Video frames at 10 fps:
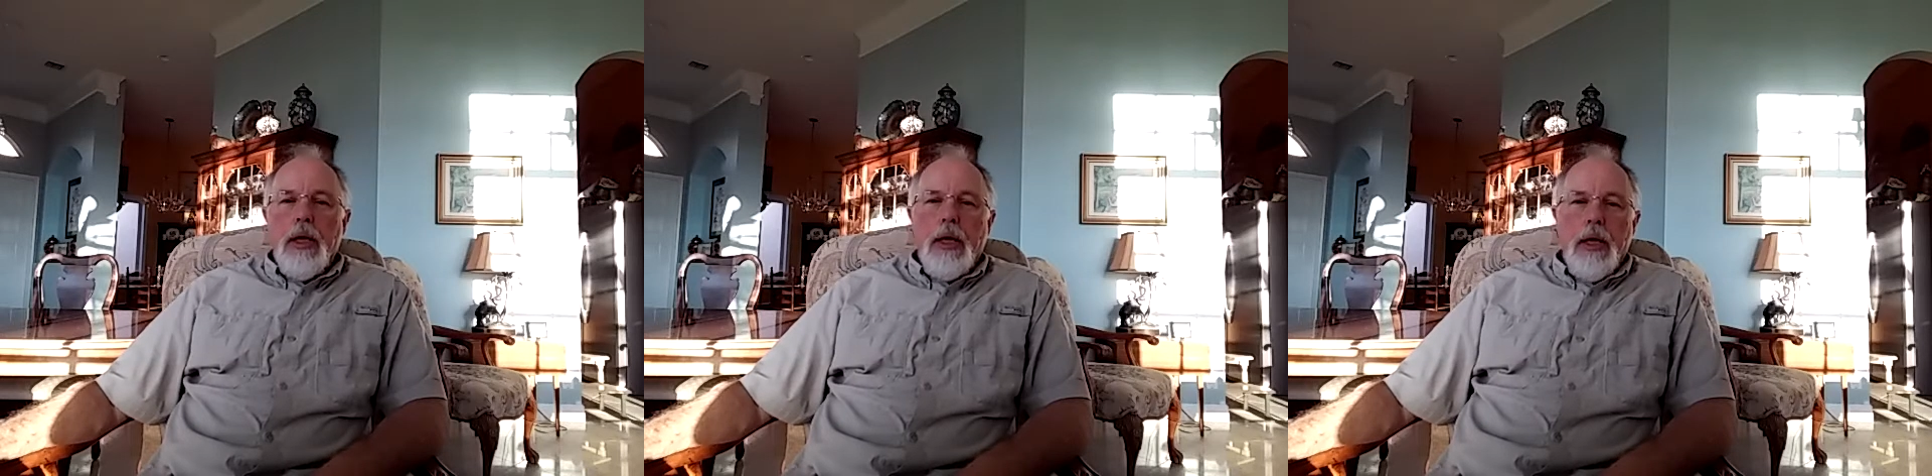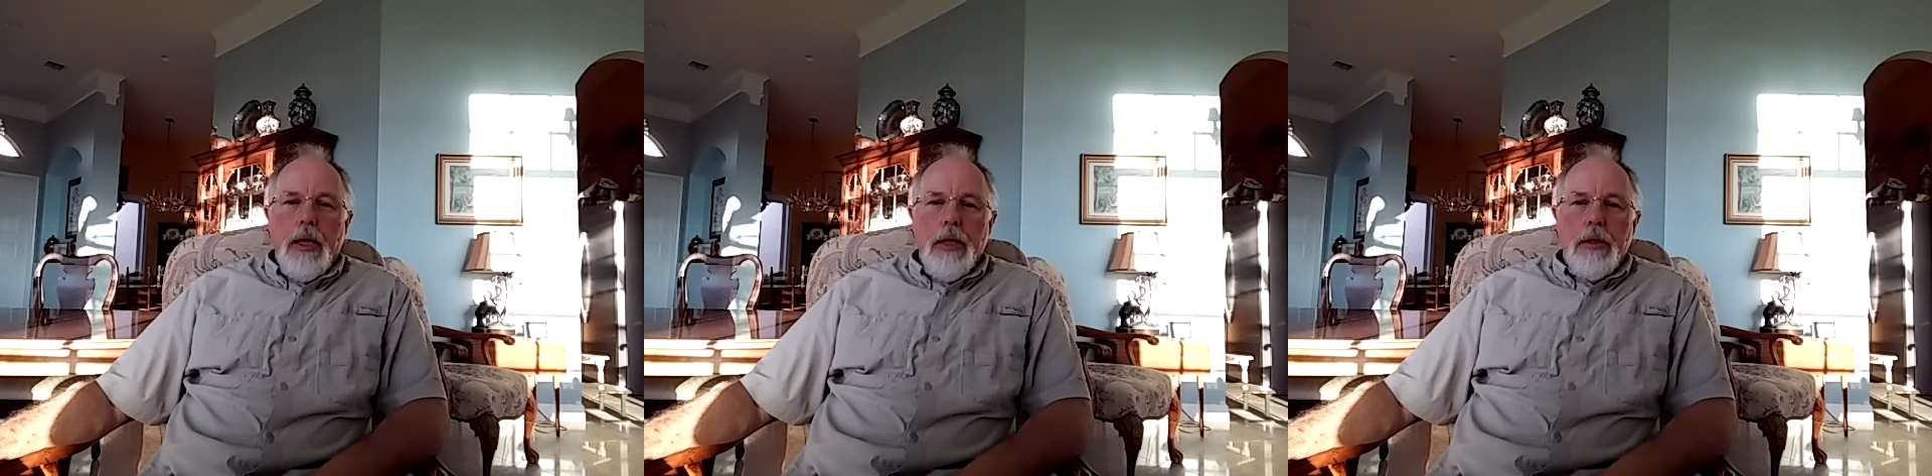
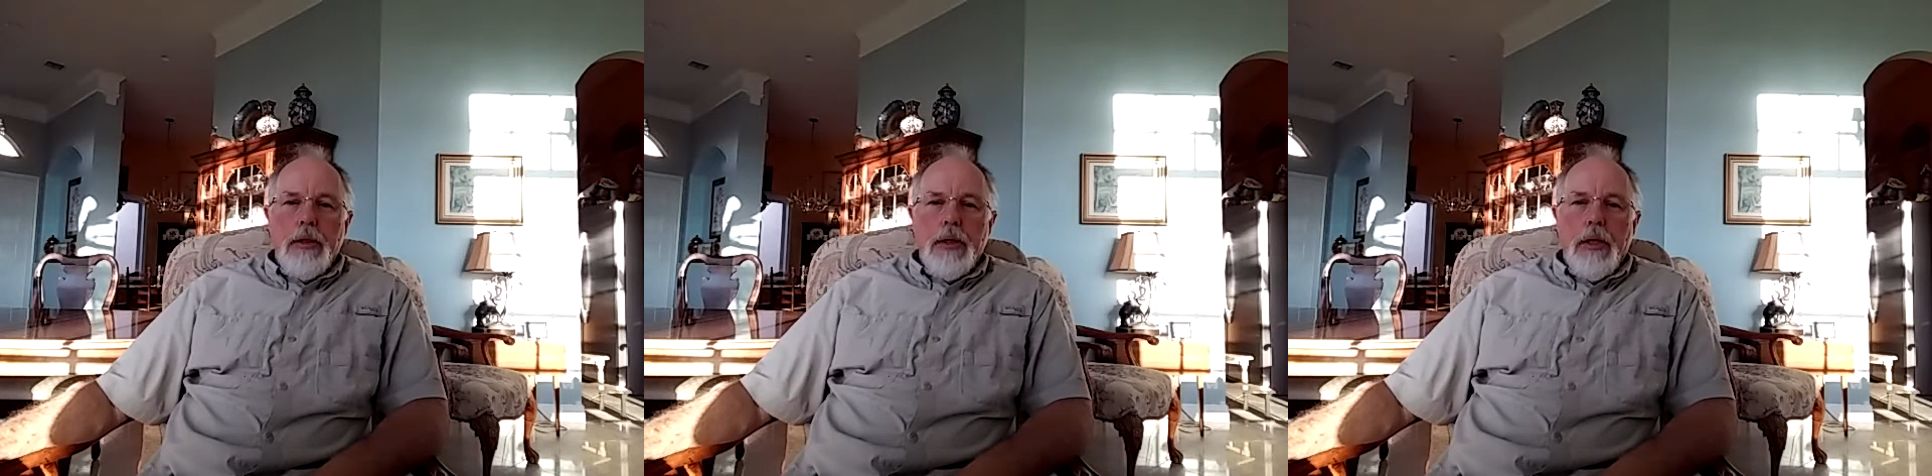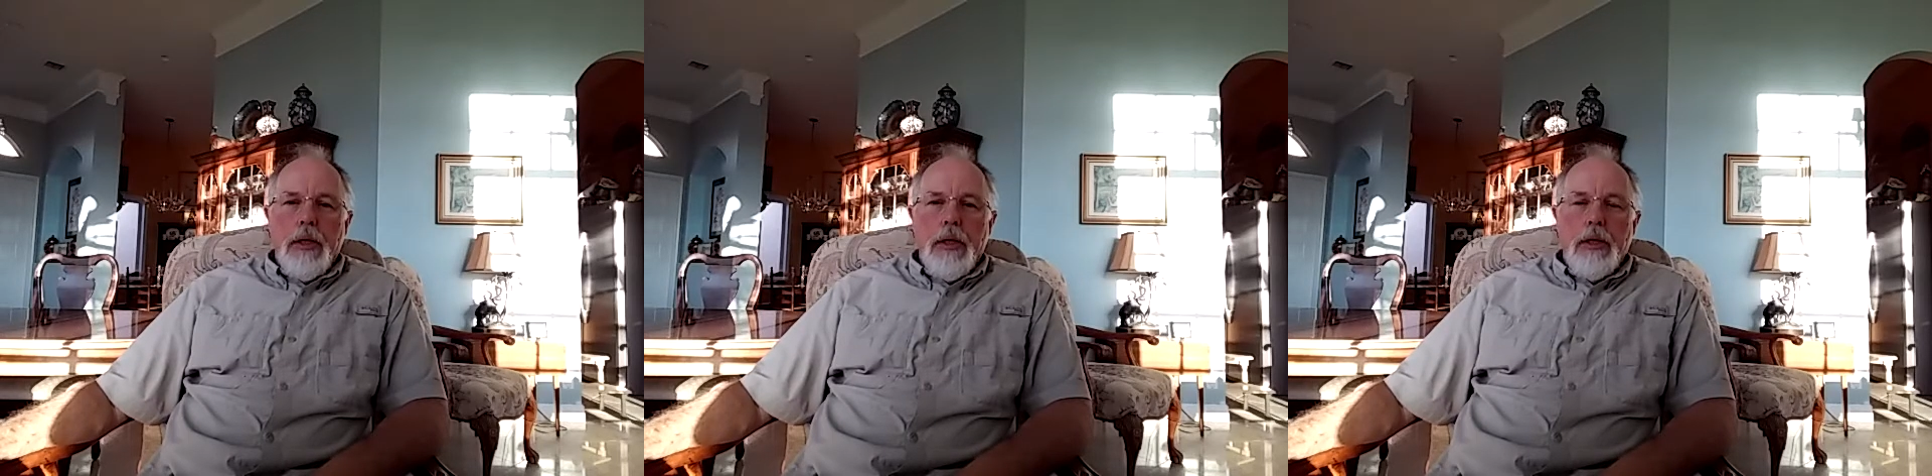and
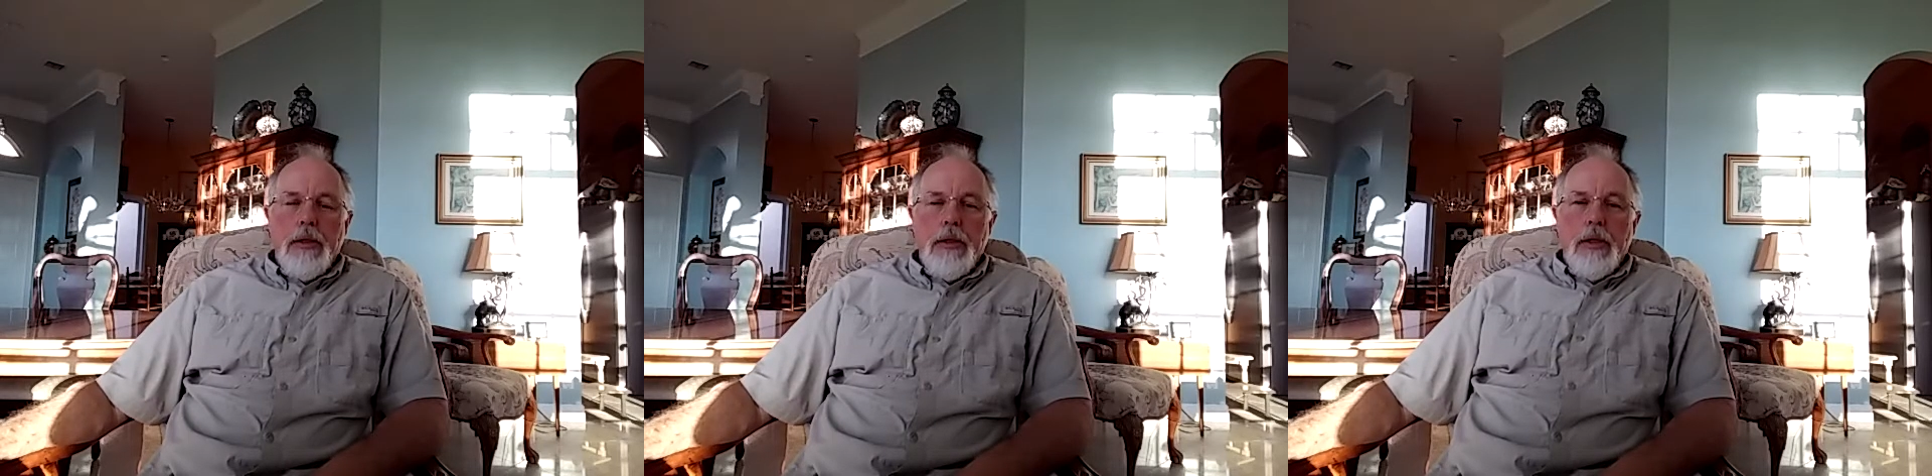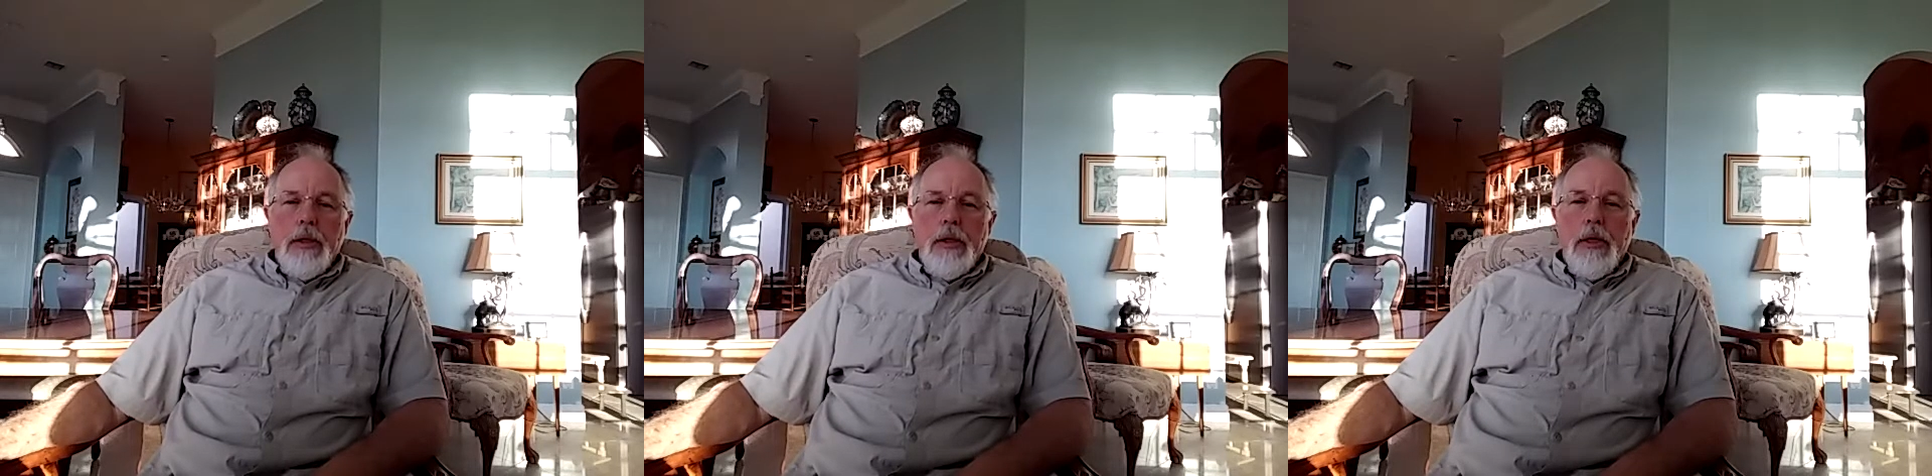the
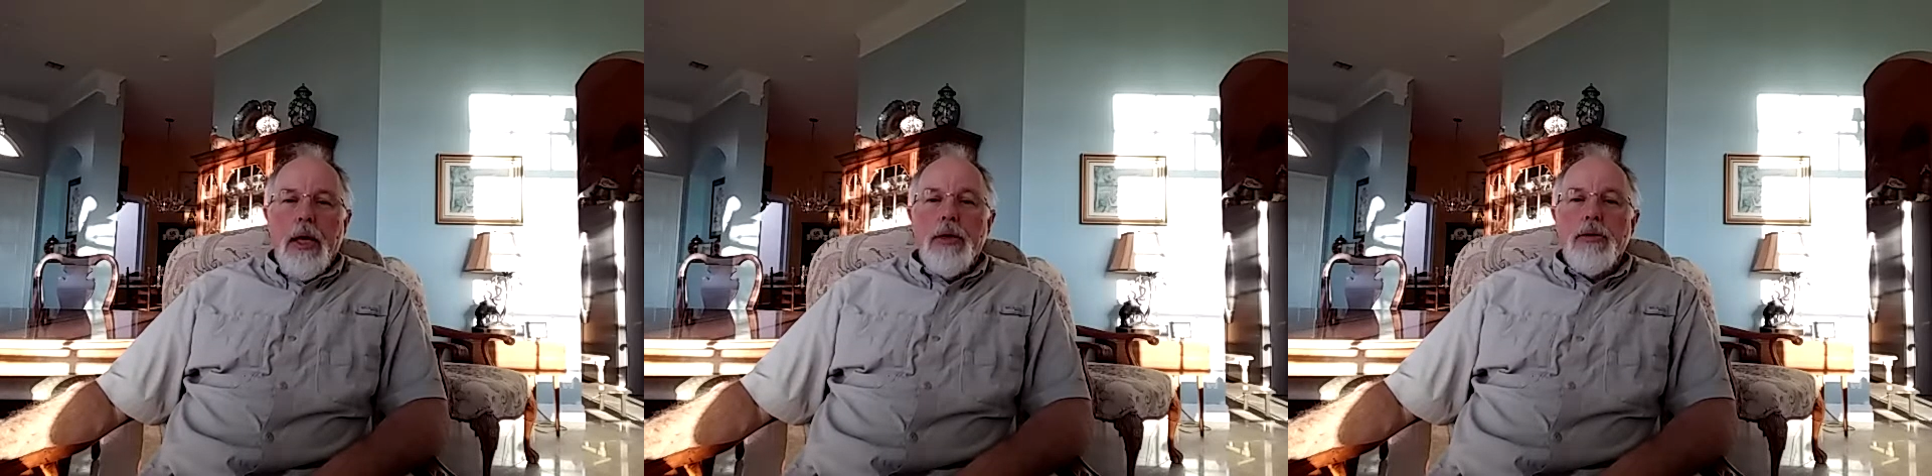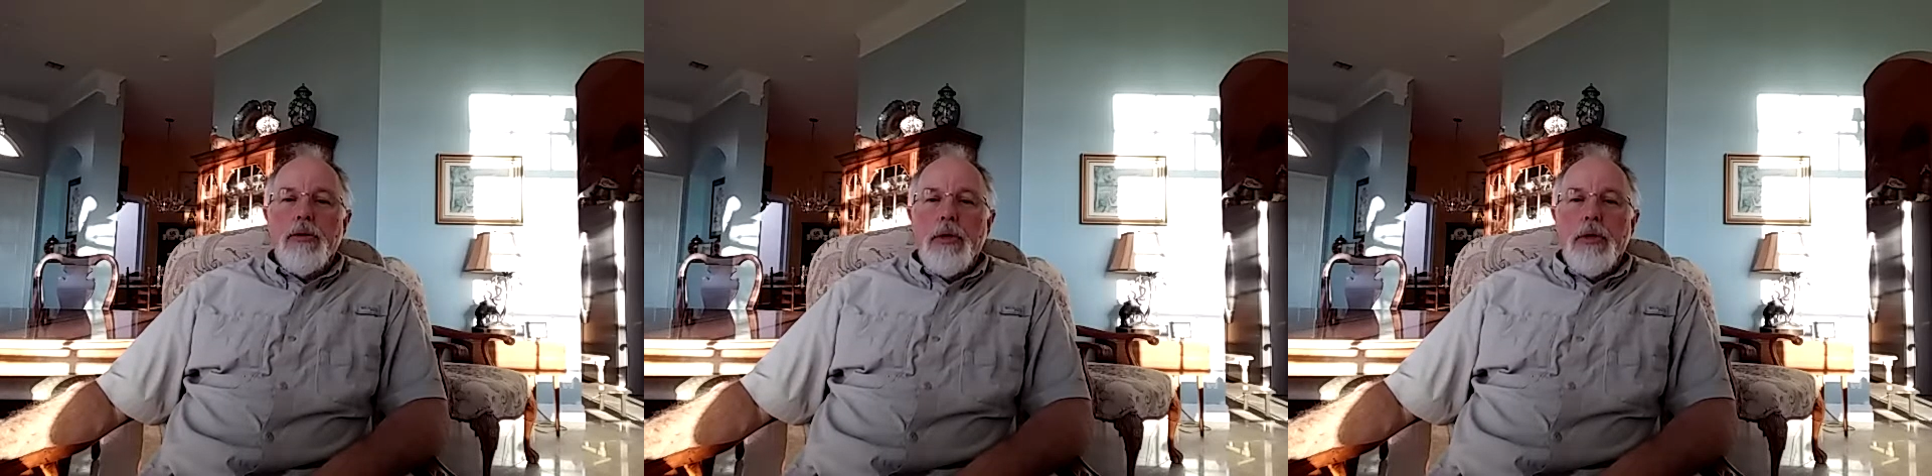national